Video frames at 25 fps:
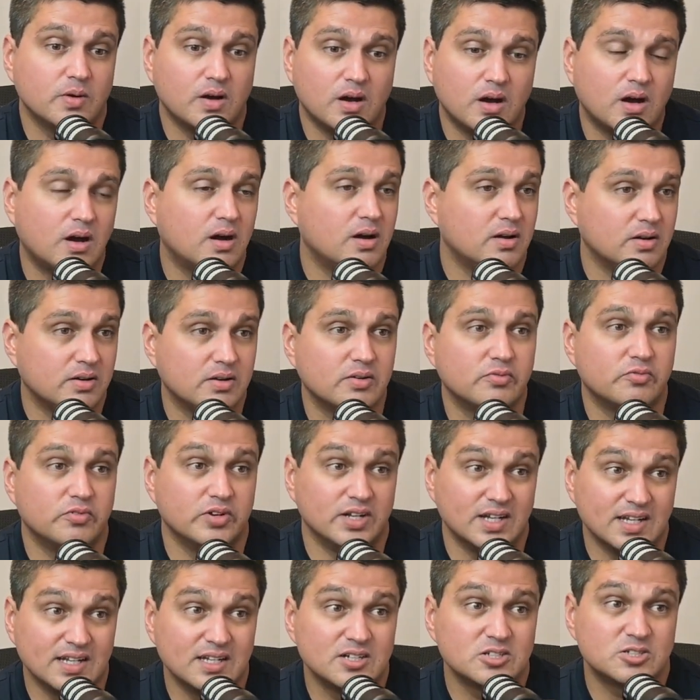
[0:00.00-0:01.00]
aren't
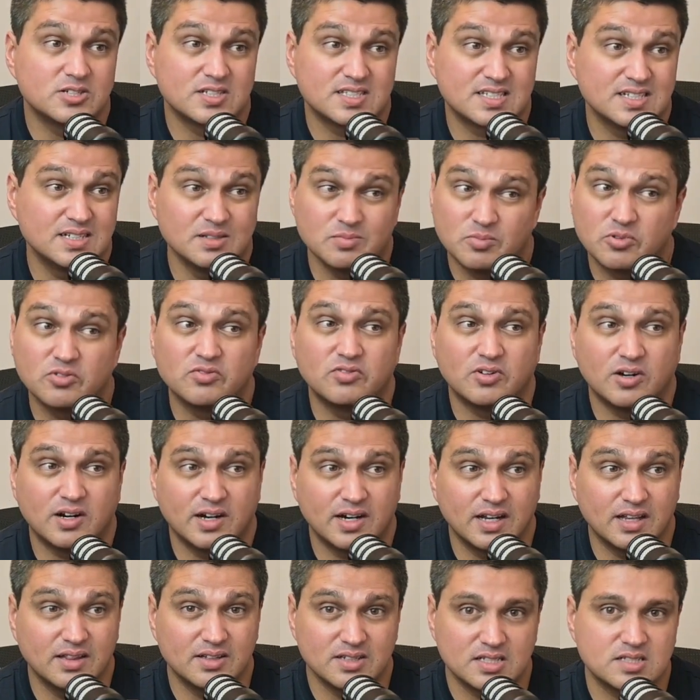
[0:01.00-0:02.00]
really interested in
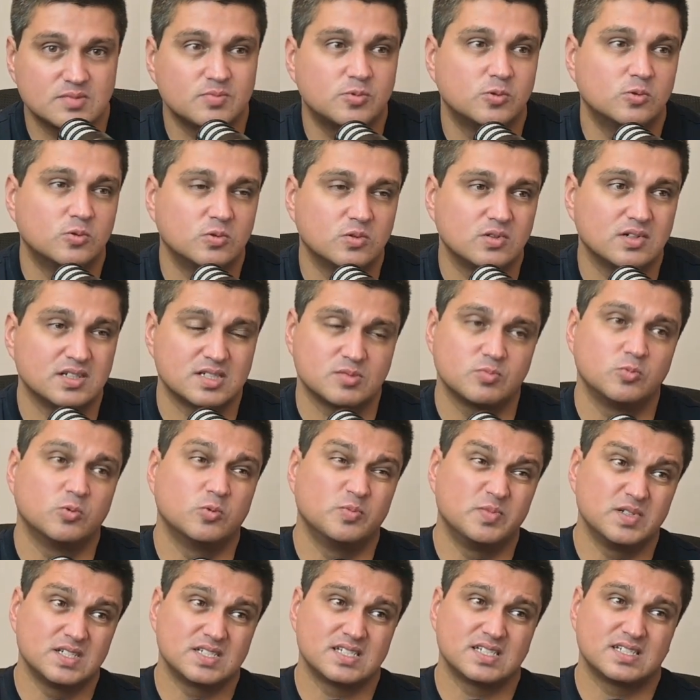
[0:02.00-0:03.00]
providing the support a small
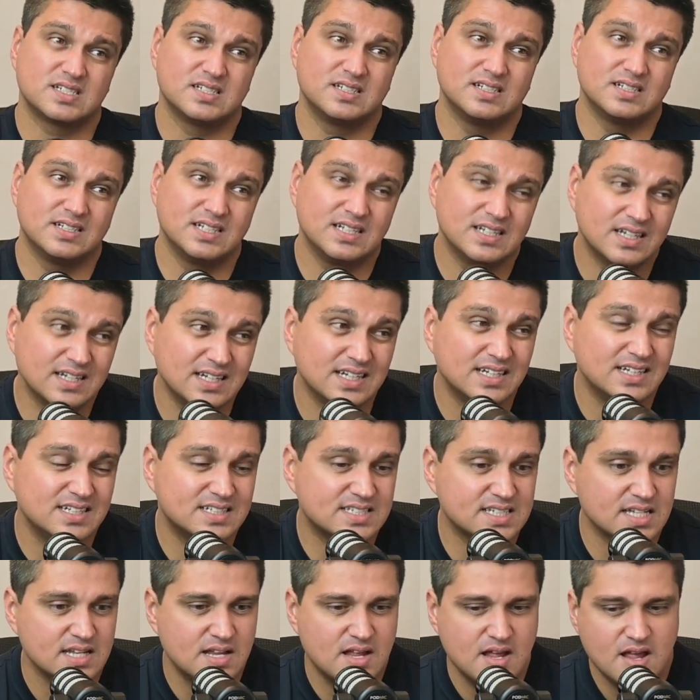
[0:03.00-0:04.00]
business
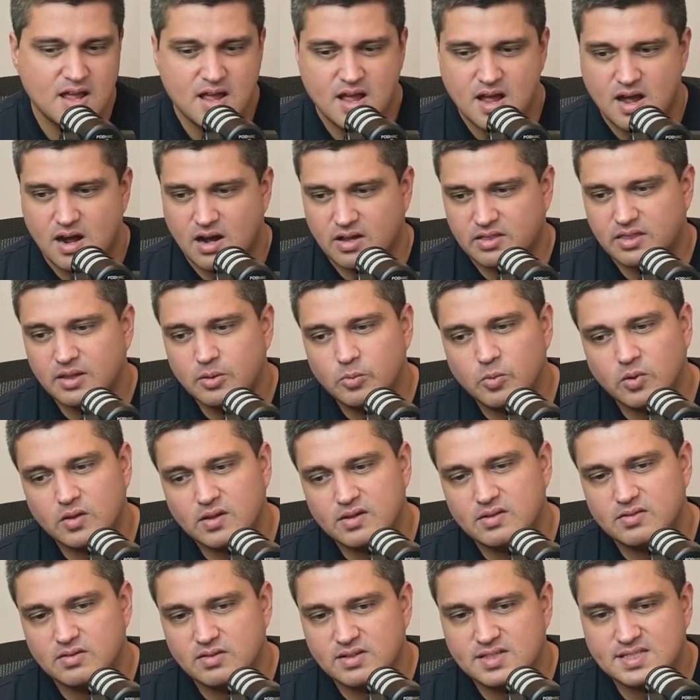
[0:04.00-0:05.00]
needs. I think one
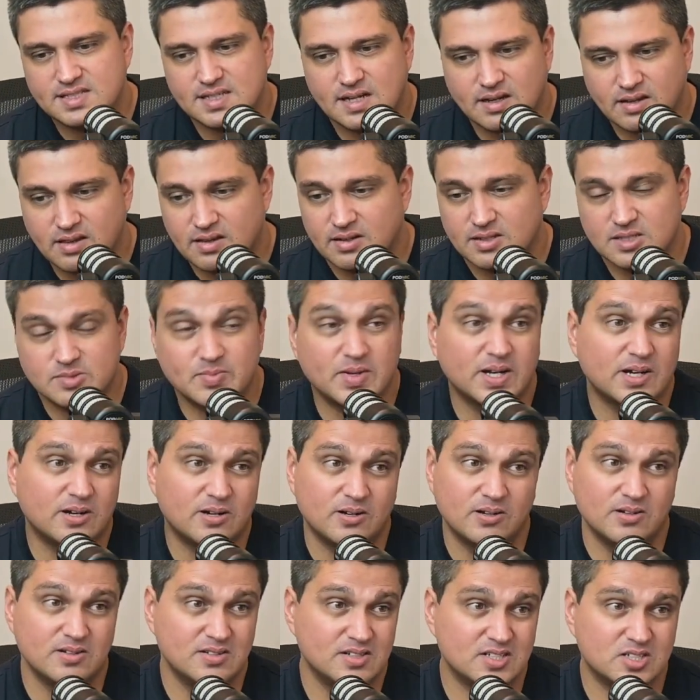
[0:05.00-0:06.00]
of the sad things about
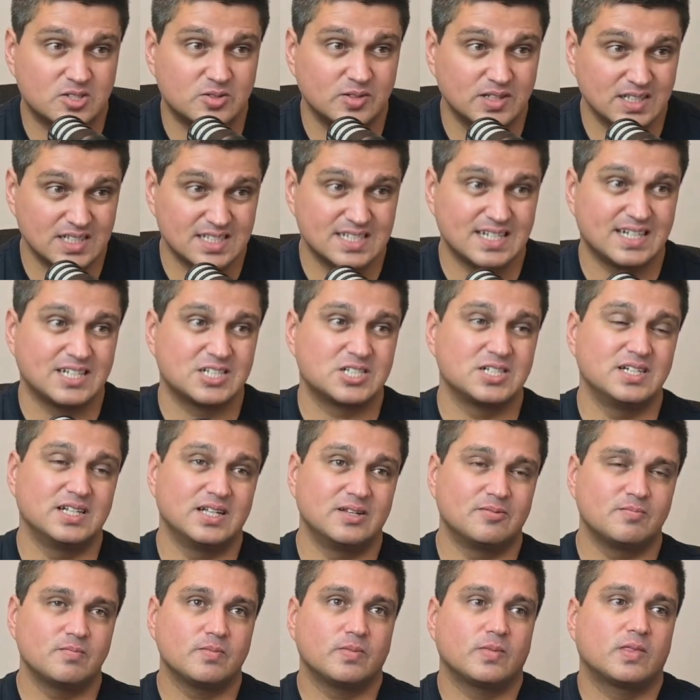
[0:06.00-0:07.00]
our industry is
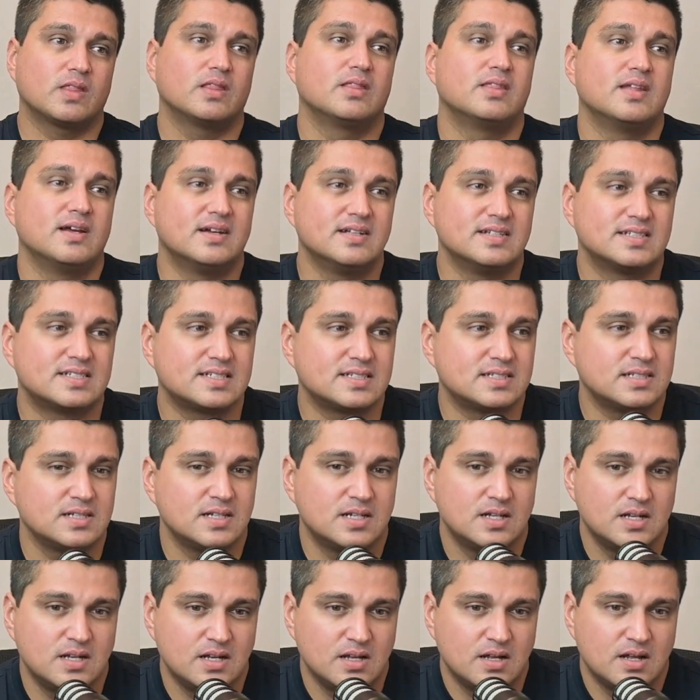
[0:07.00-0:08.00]
actually there's
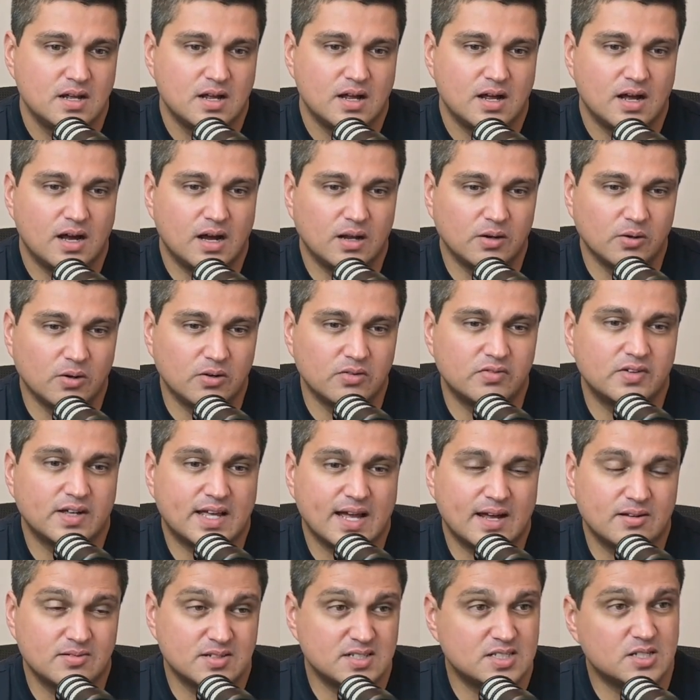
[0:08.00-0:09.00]
a lot of
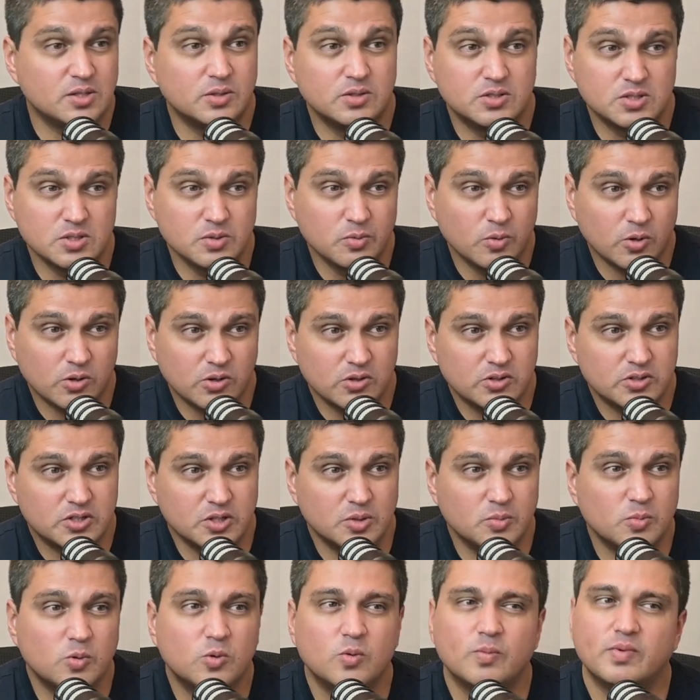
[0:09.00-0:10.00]
accountants who do want to
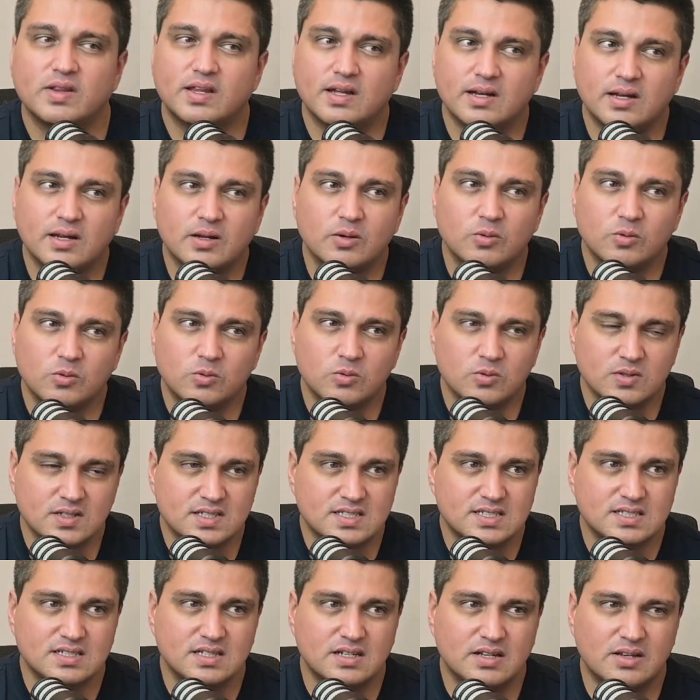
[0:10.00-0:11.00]
do more, but they don't
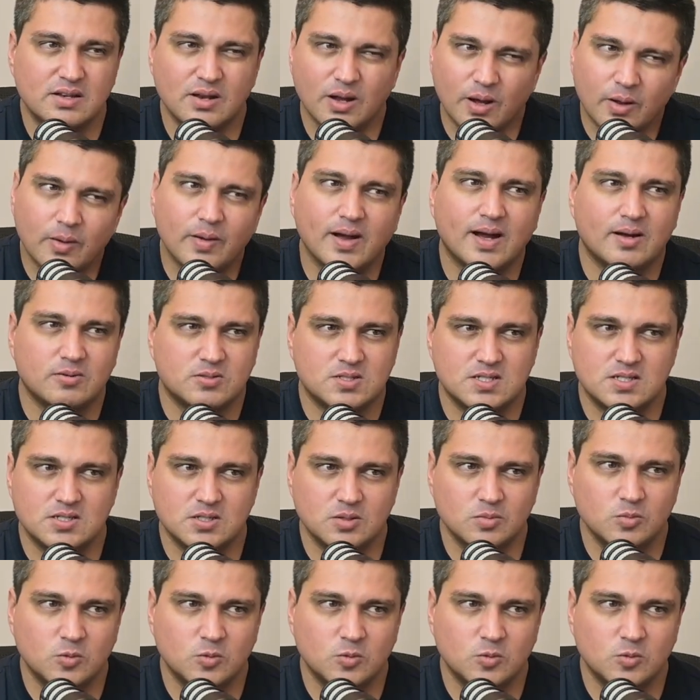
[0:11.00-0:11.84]
always know how to do